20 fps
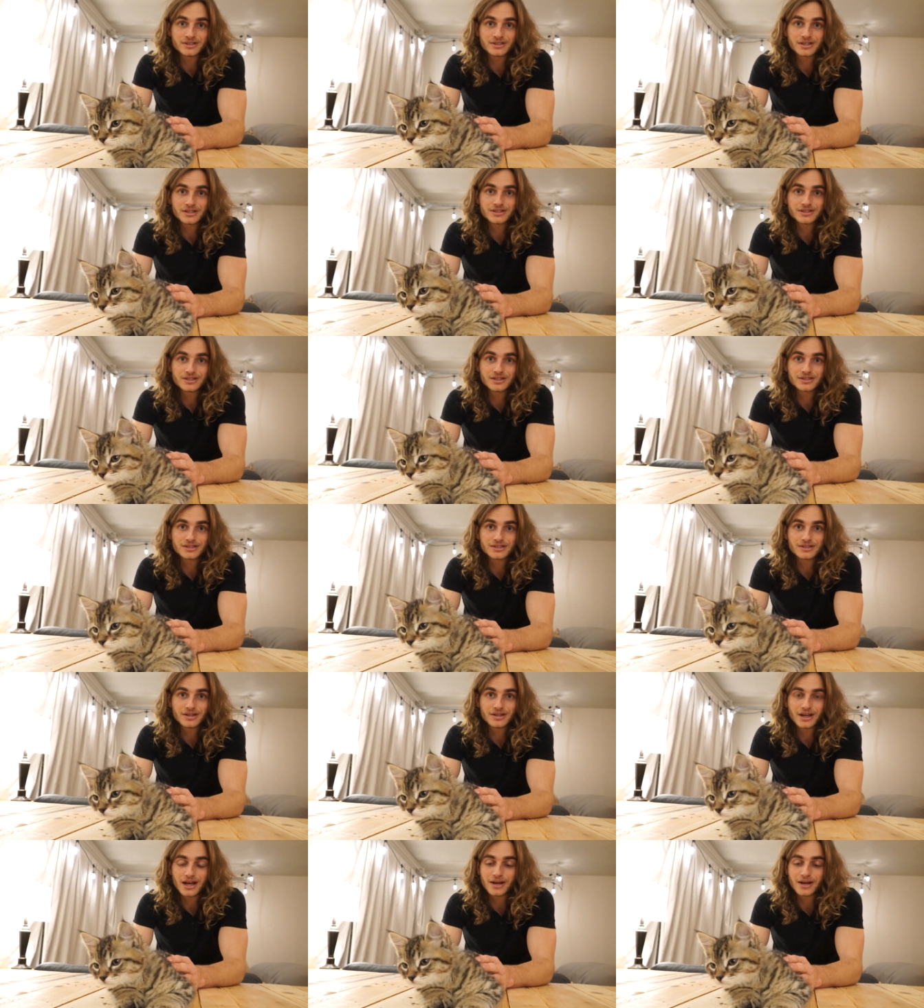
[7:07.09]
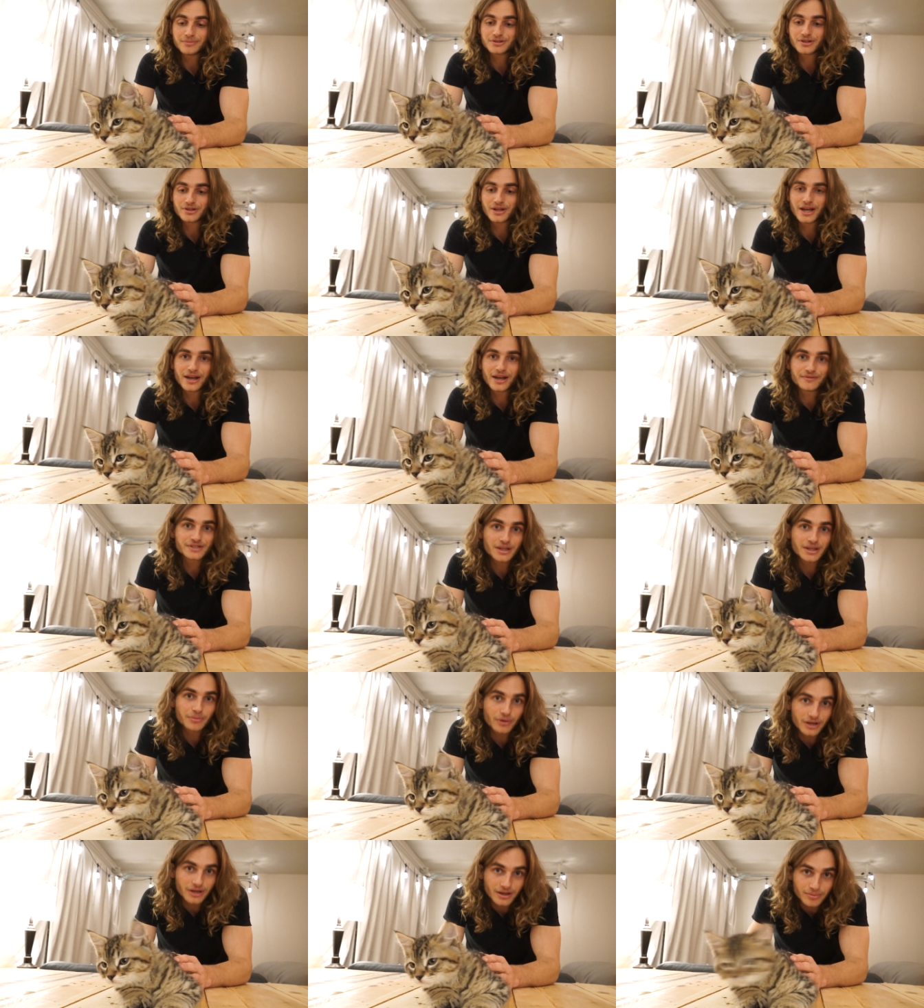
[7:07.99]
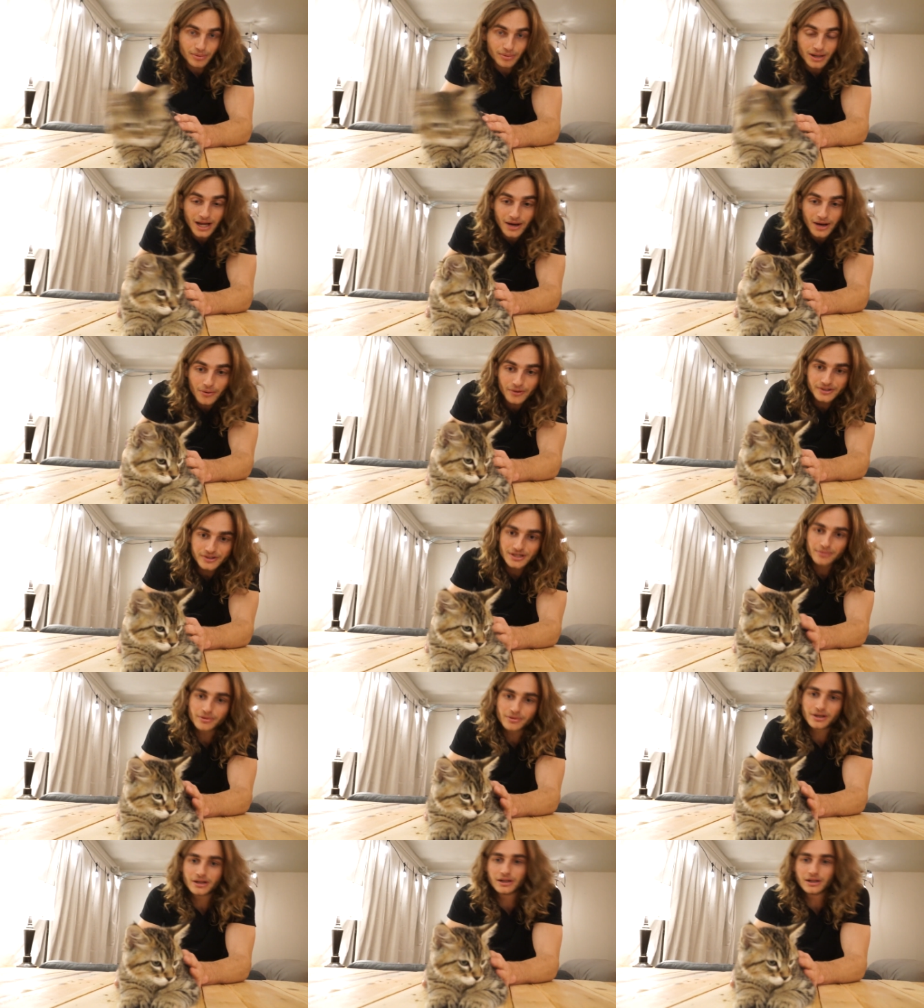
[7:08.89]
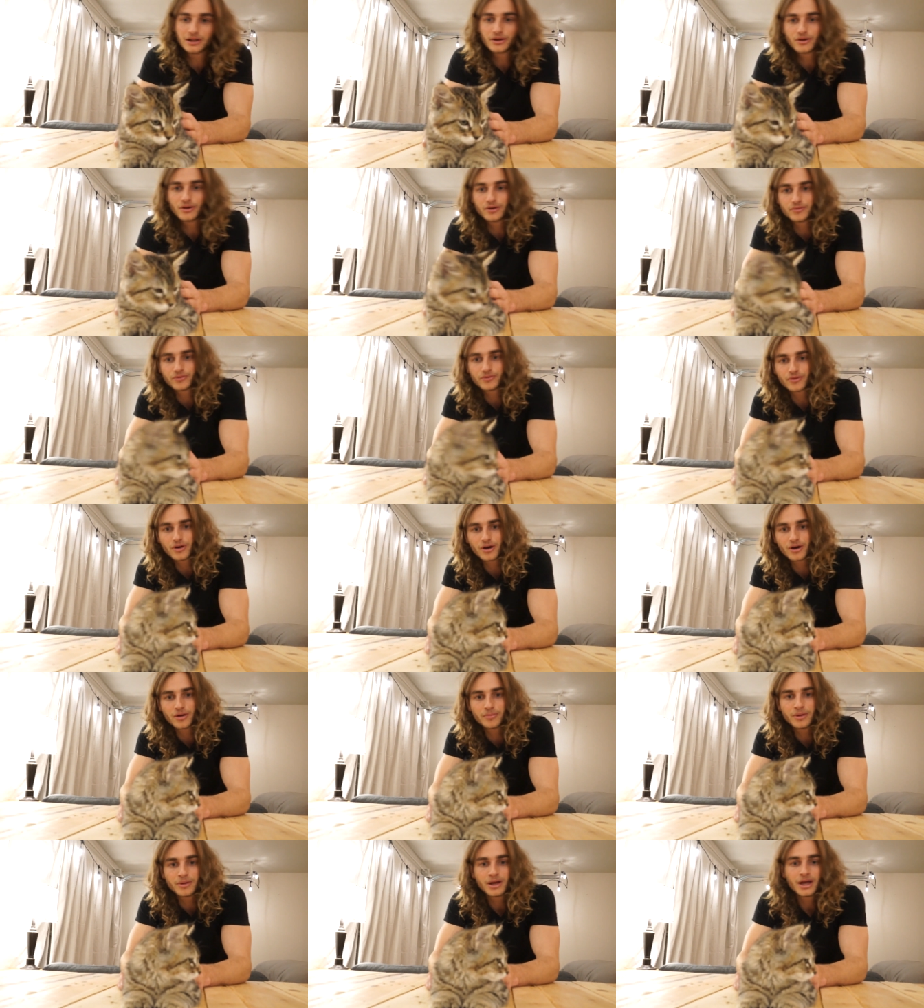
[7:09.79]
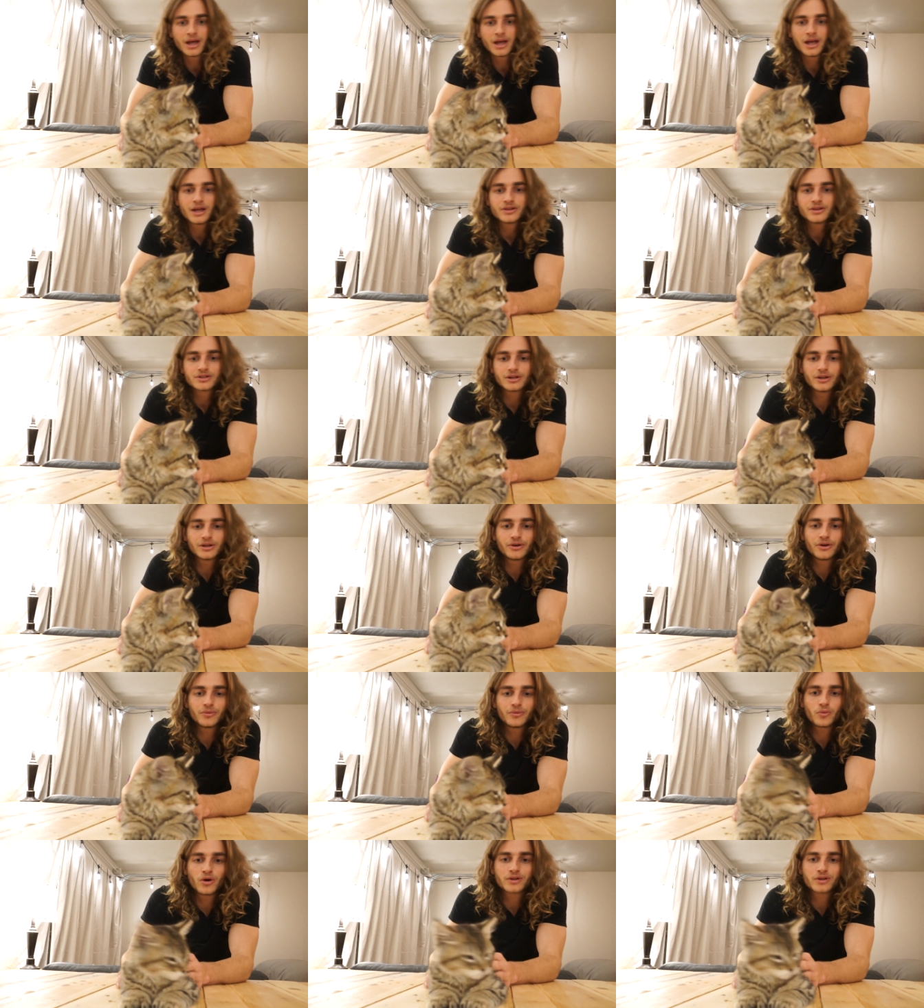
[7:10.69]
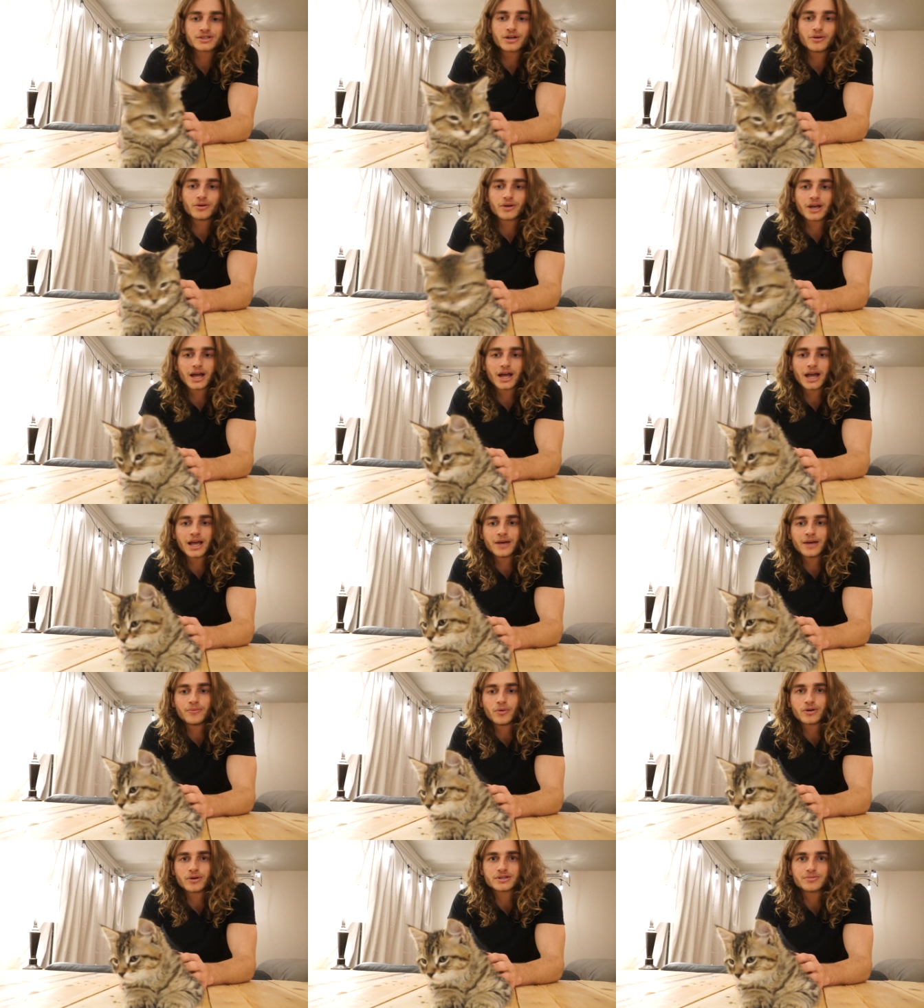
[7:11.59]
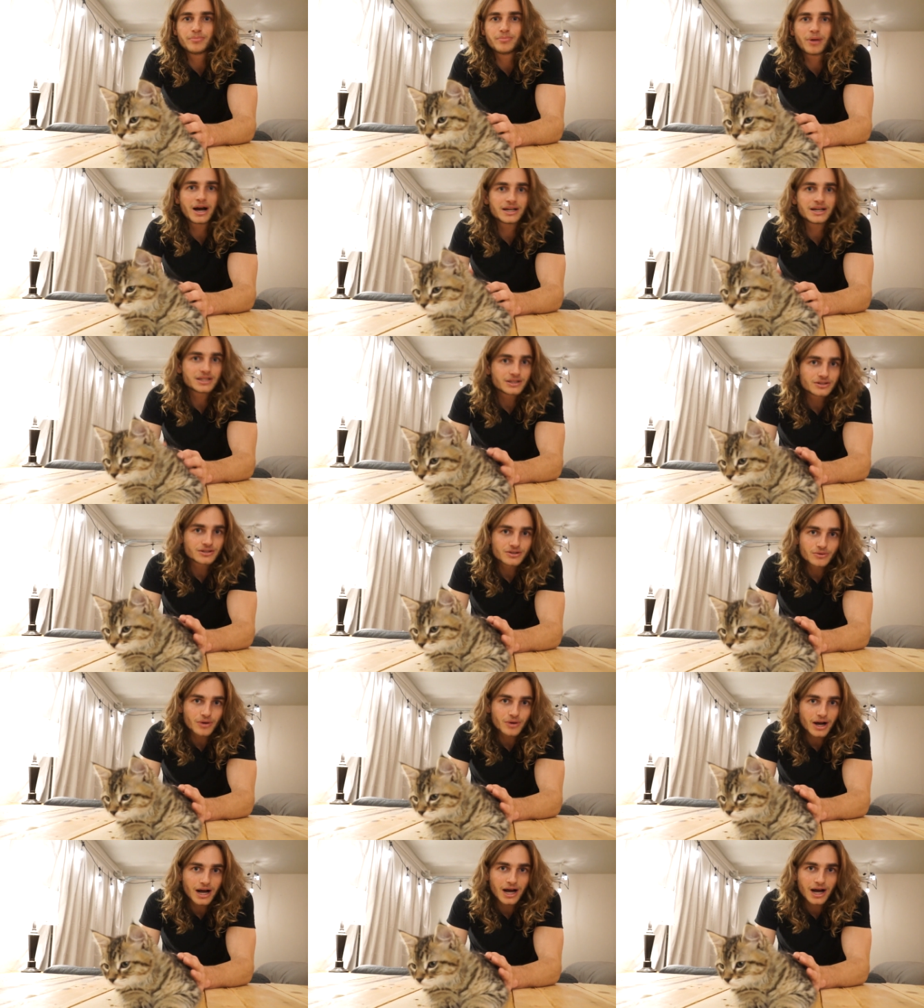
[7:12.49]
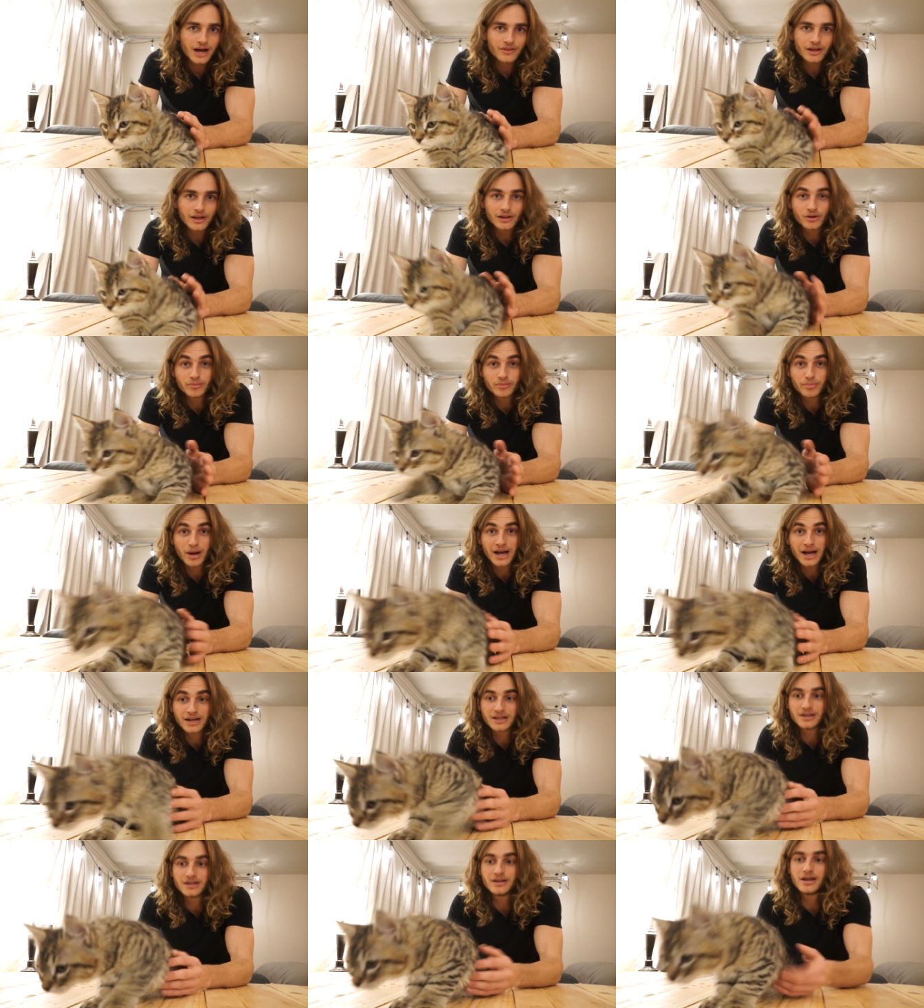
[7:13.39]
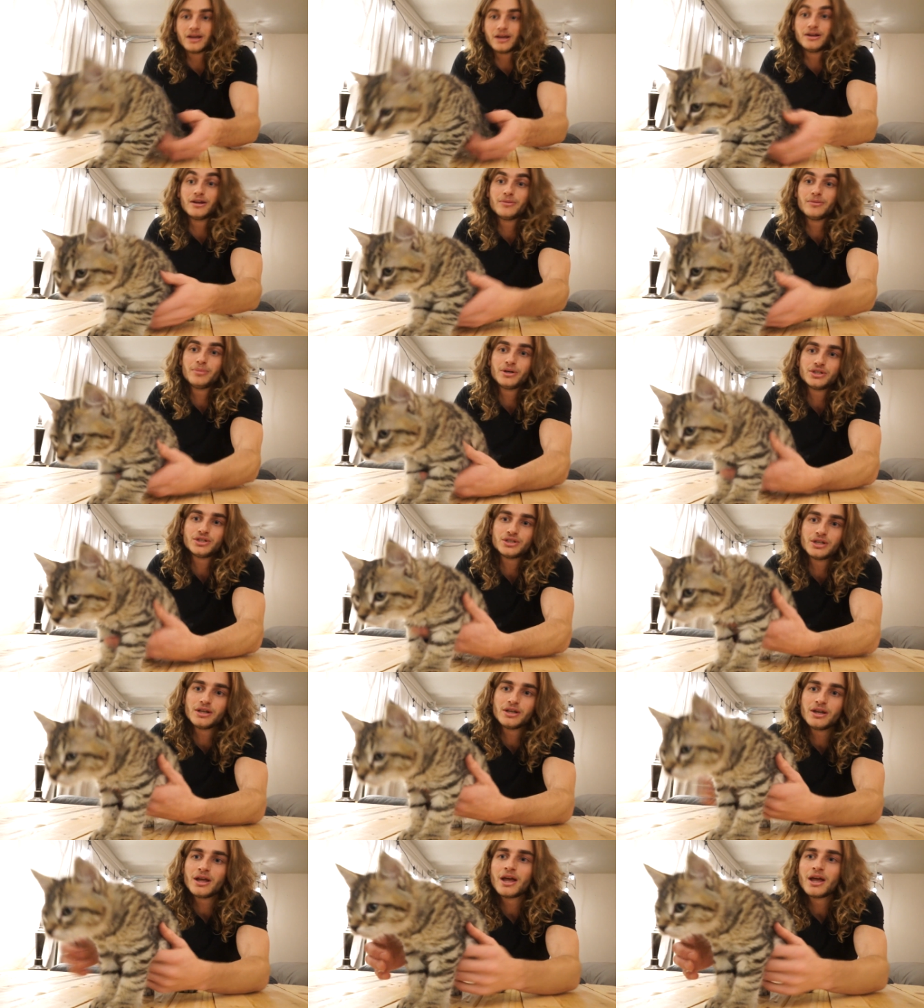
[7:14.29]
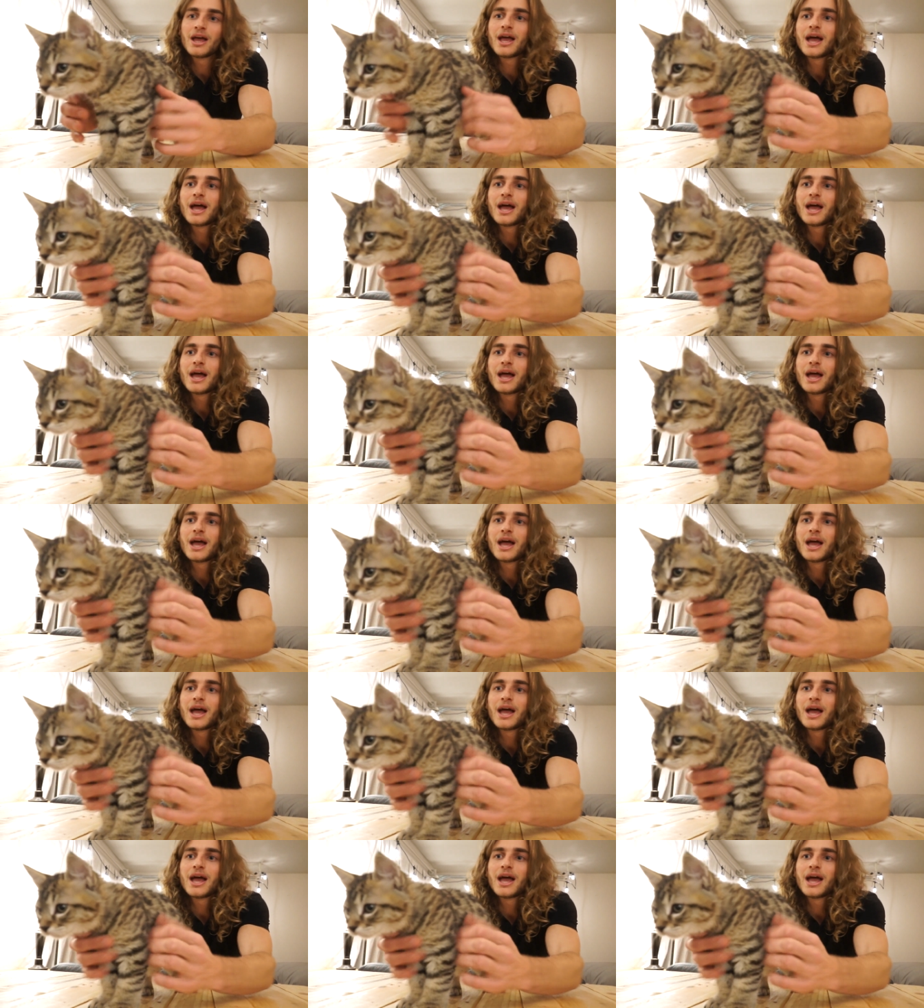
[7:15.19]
sisters, so they have somebody to play with, somebody to learn from, to learn what's okay and what's biting too hard. They learn bite inhibition.